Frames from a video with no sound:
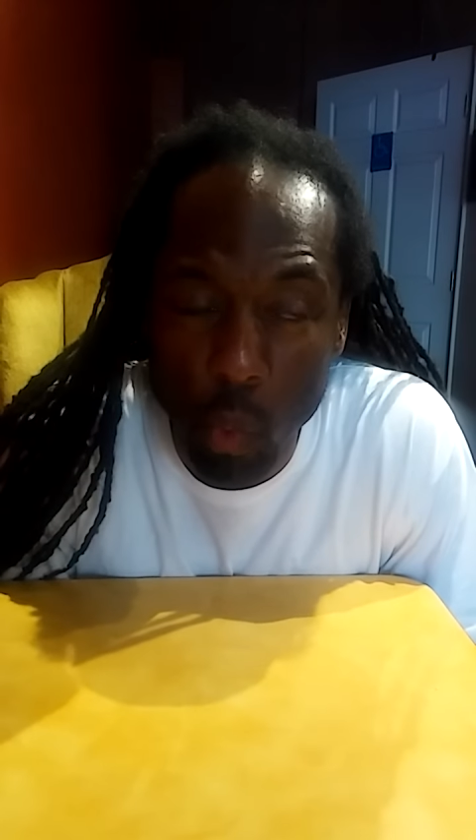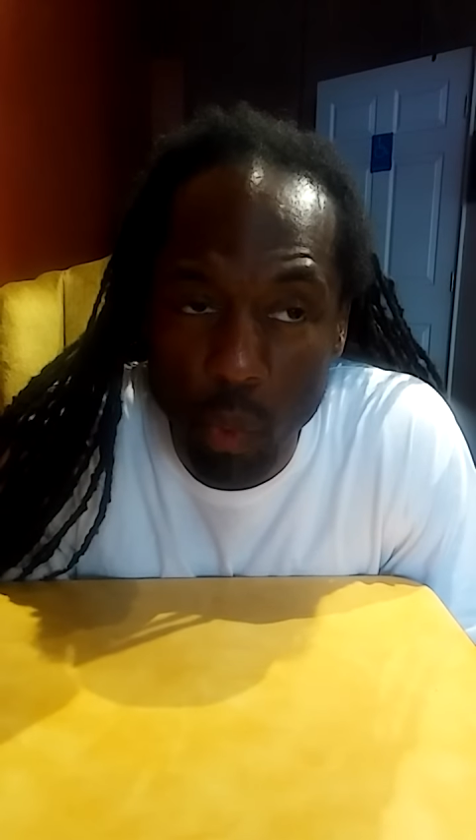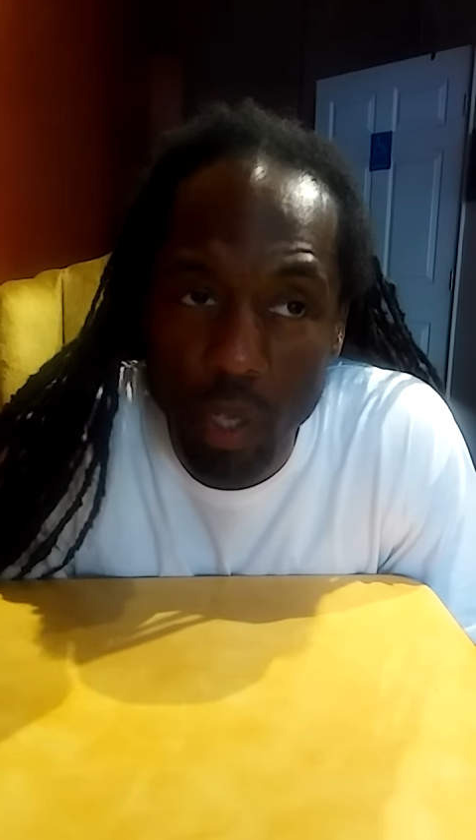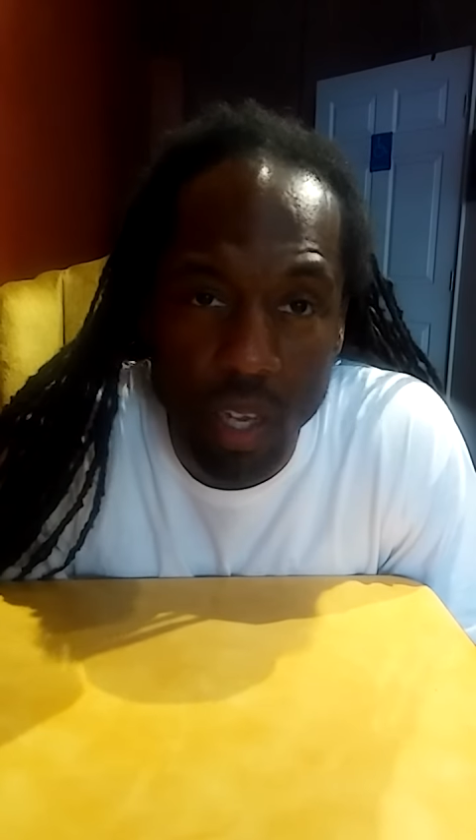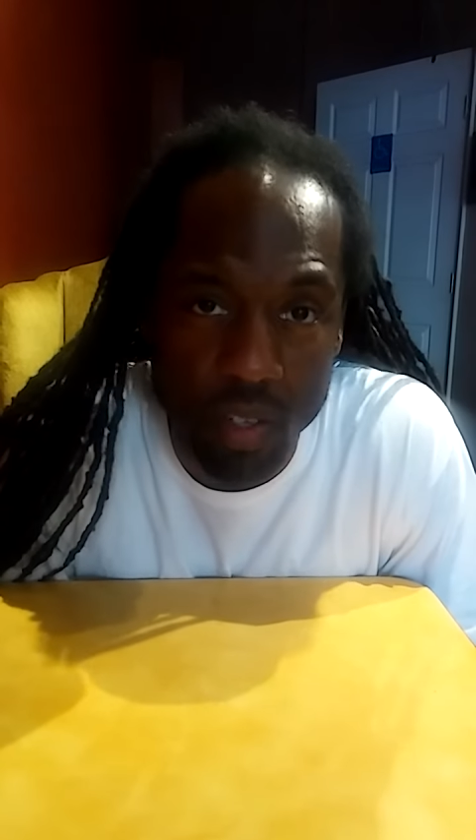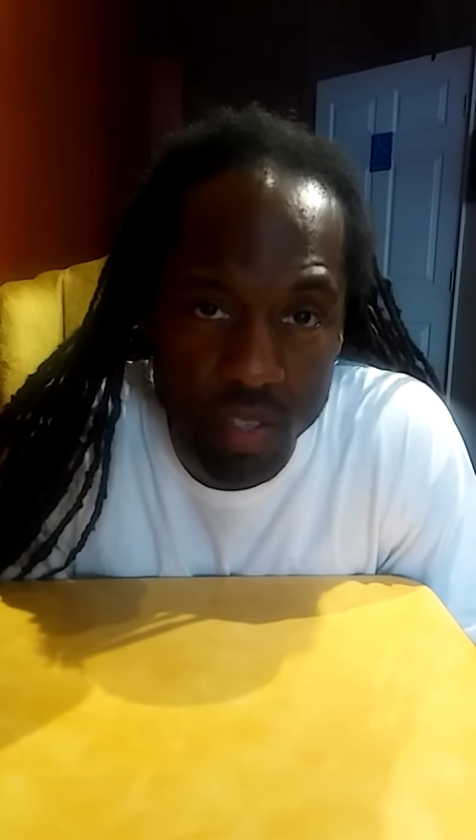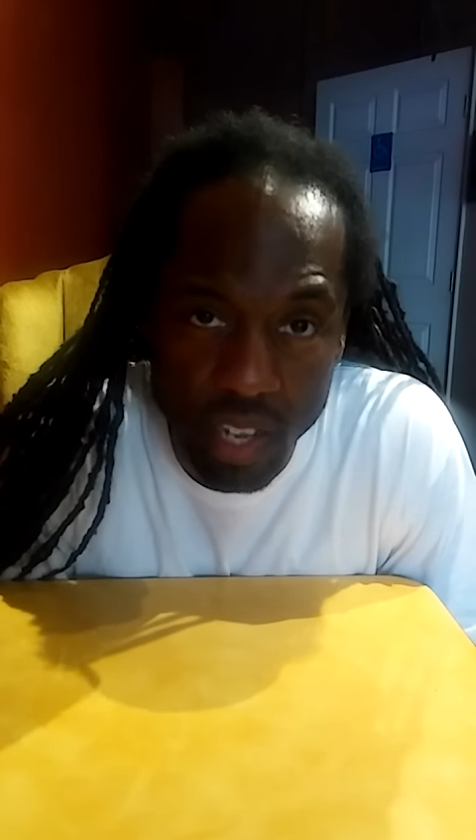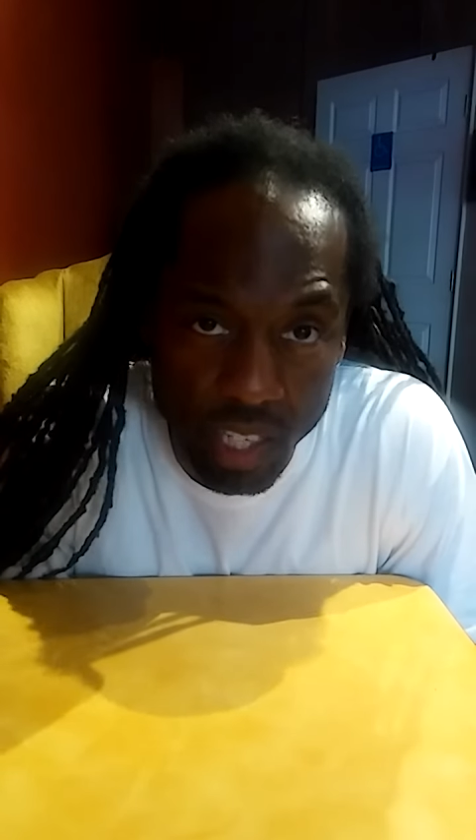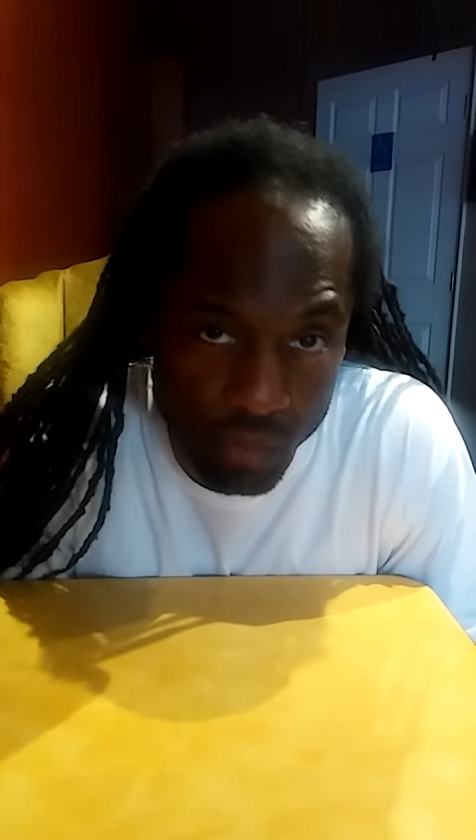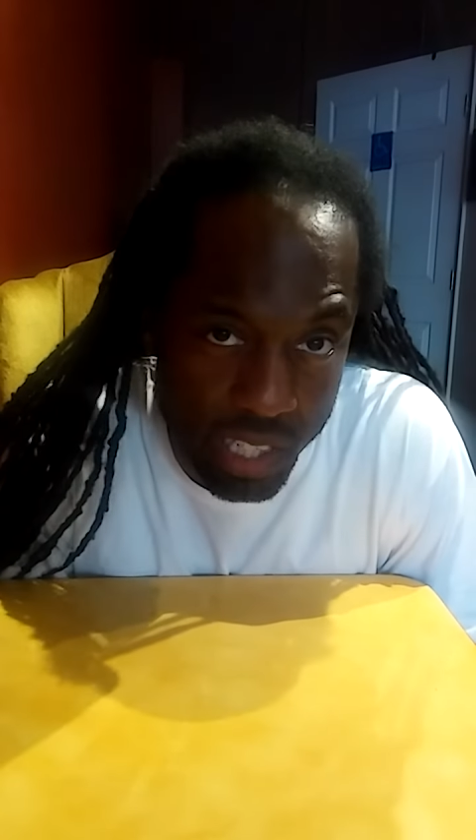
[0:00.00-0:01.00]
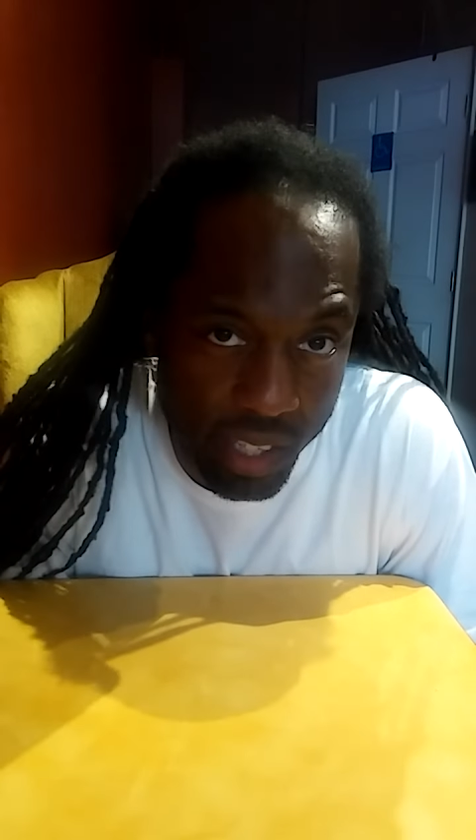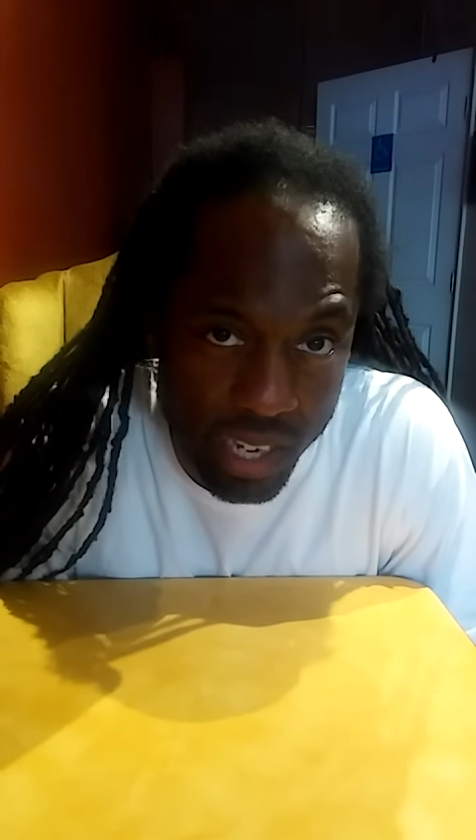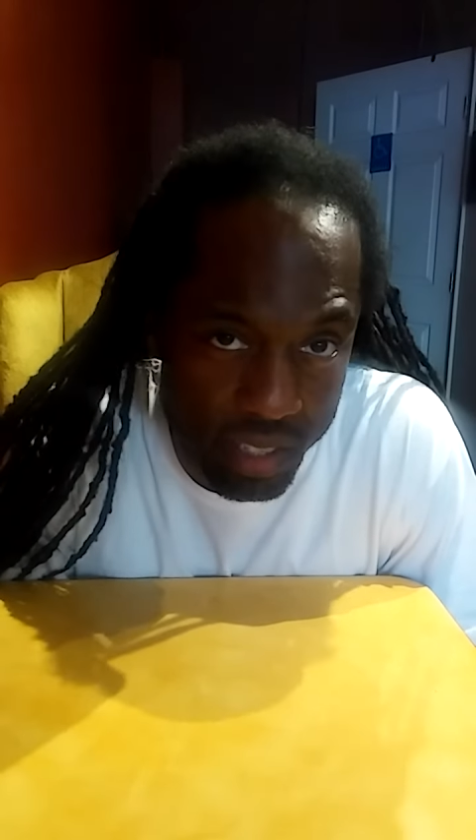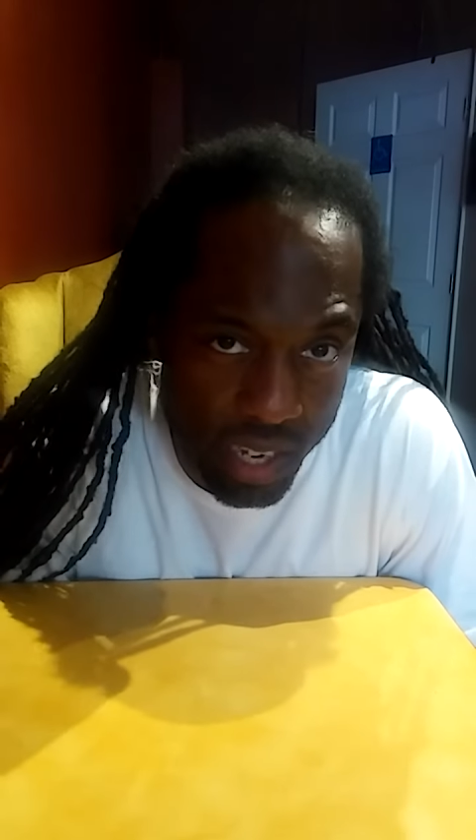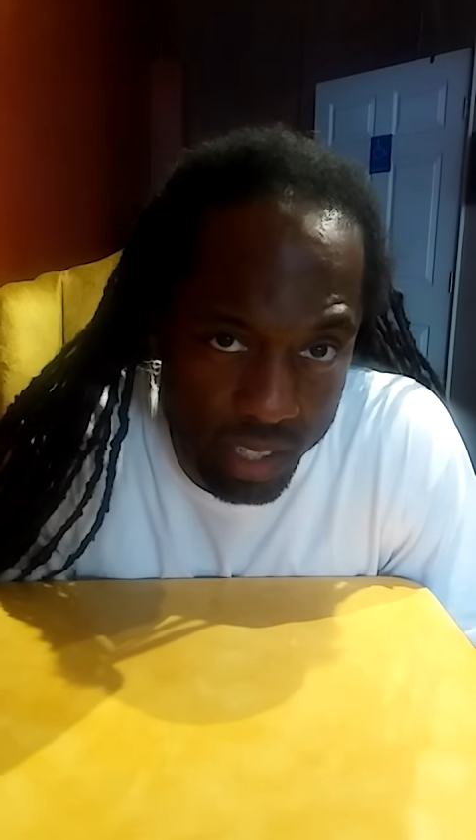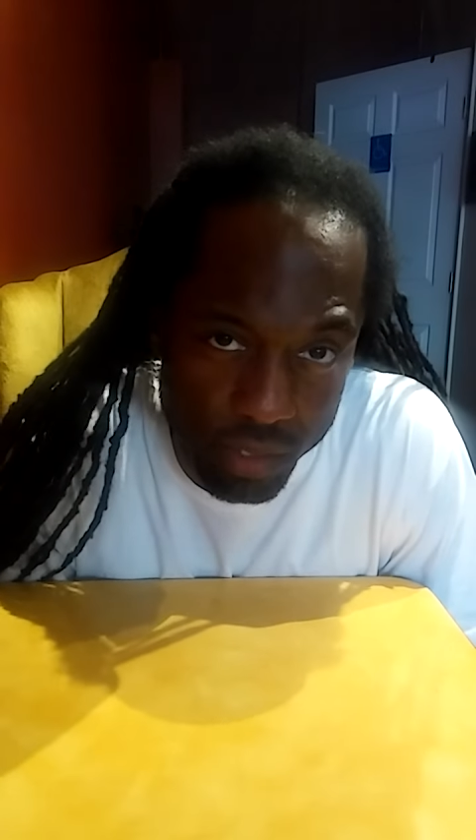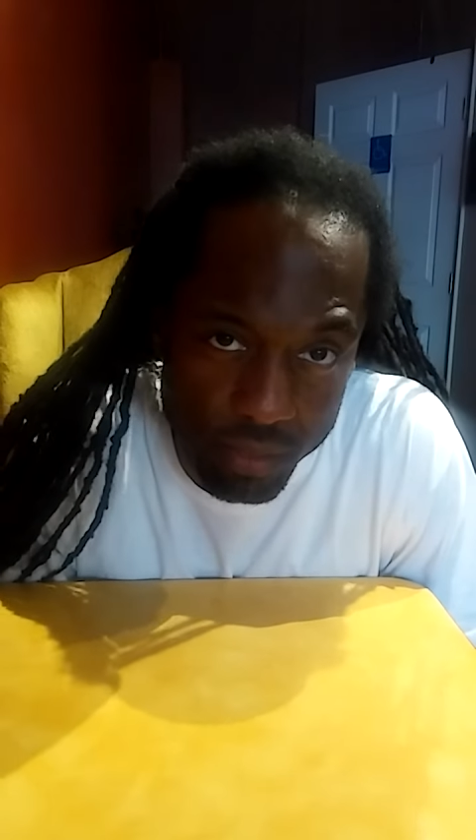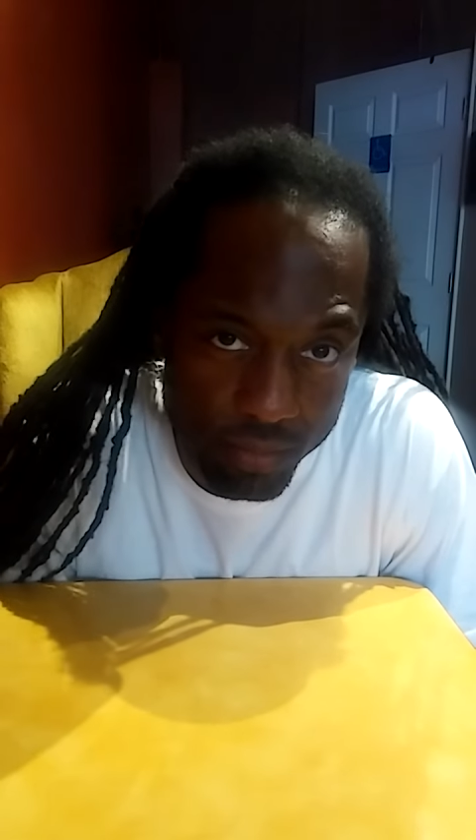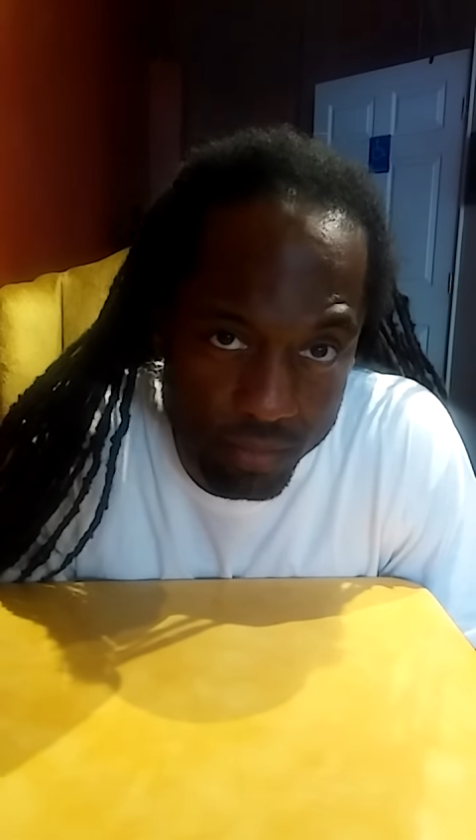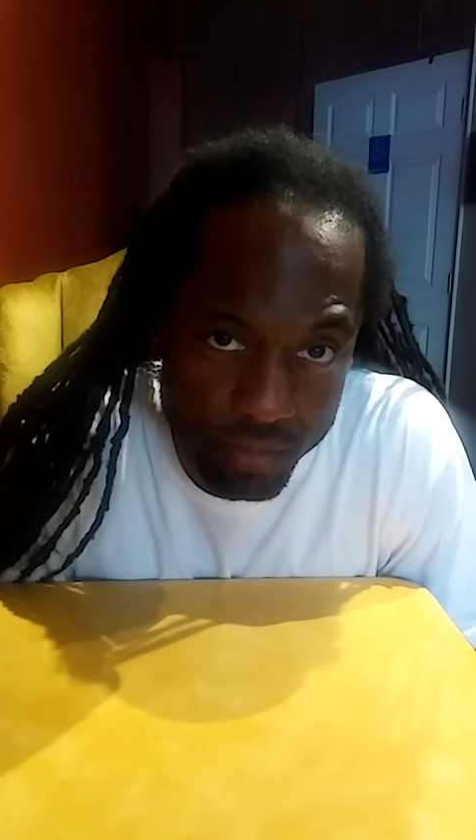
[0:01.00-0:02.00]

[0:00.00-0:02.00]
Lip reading: real understanding of anything outside of it.